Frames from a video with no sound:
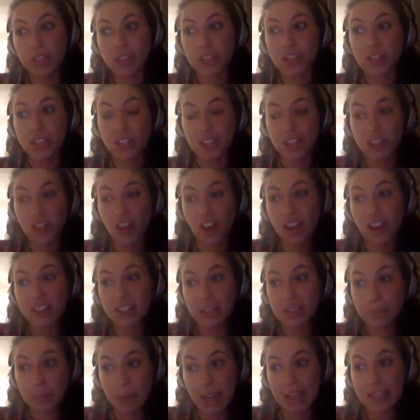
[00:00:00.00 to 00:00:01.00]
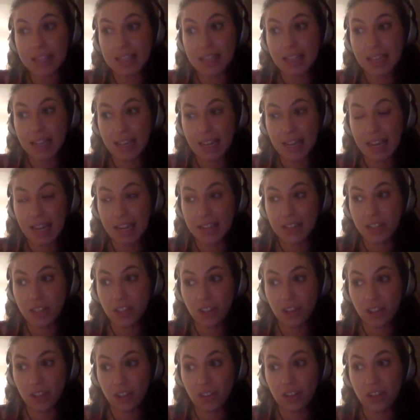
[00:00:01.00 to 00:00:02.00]
just decided basically
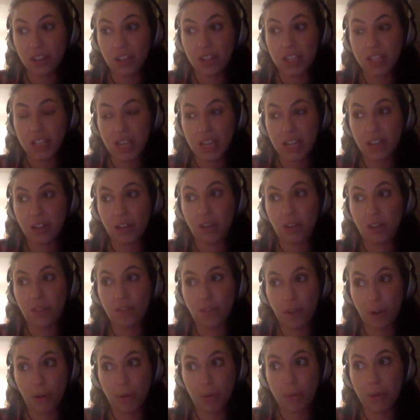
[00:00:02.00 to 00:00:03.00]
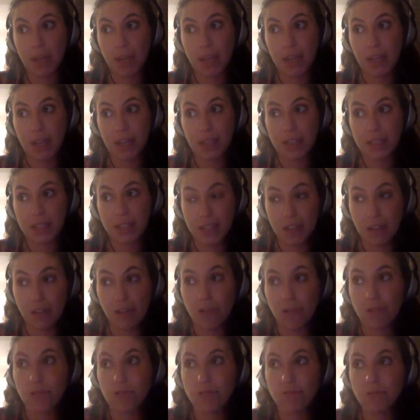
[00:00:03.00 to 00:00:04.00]
to continue filming
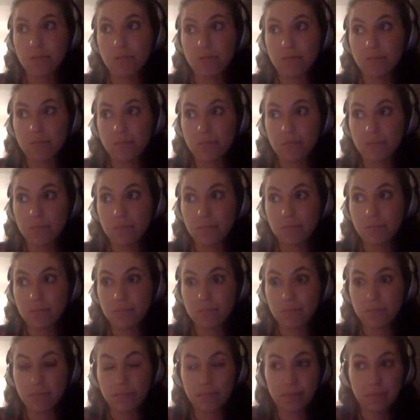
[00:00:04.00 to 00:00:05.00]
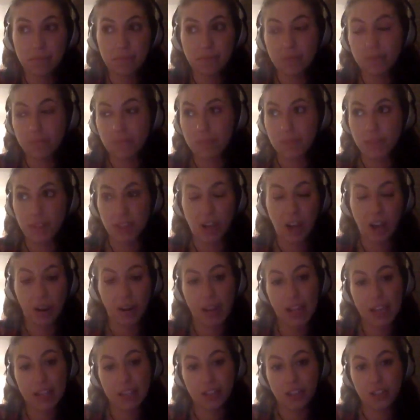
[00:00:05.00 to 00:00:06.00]
until, you know,
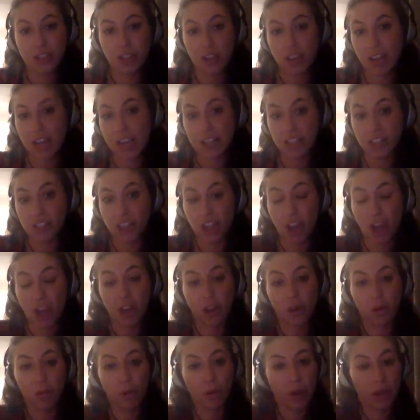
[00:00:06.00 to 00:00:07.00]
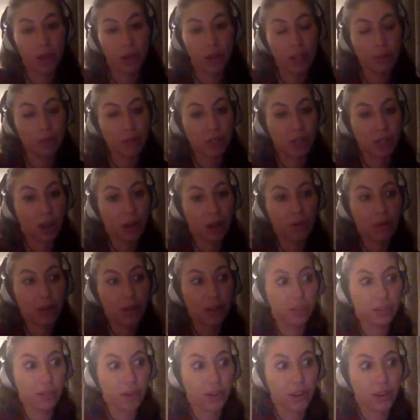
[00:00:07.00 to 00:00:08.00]
his journey or what he was
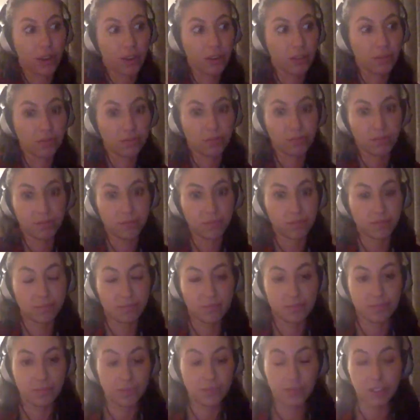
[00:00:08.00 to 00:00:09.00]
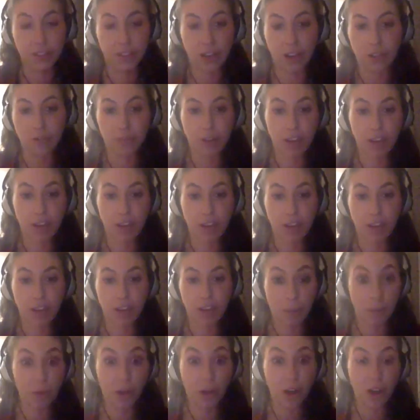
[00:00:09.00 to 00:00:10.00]
going through, you know, reached
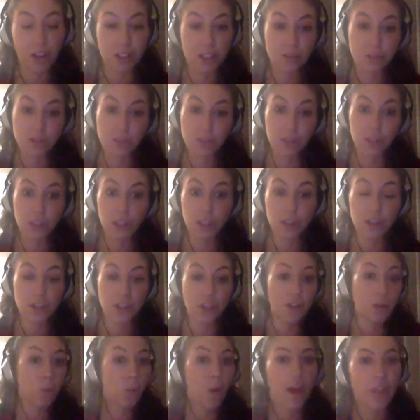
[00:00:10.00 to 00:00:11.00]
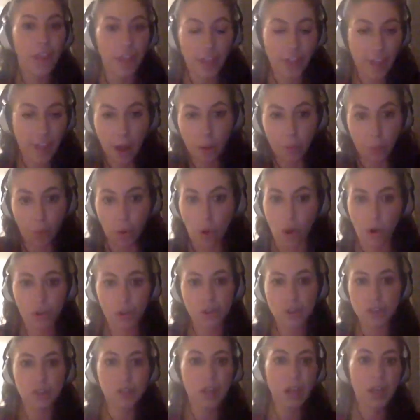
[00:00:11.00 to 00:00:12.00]
some kind of conclusion, whether that
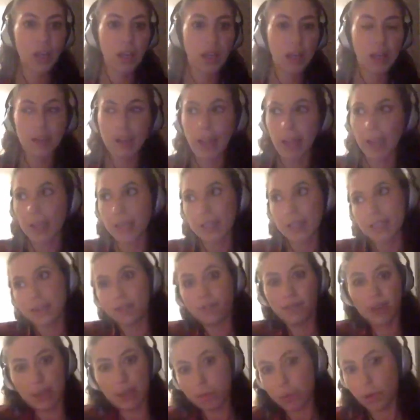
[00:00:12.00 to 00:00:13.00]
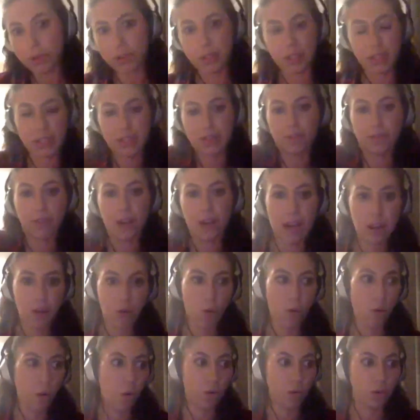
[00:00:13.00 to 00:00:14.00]
was negatively, positively,
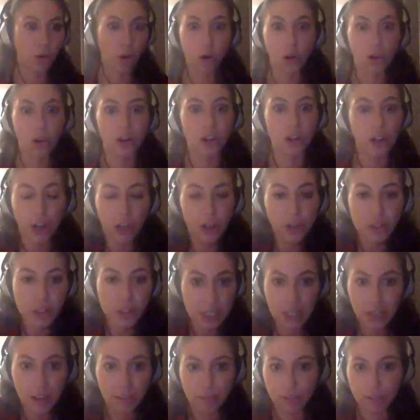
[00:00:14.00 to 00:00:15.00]
or non-conclusive.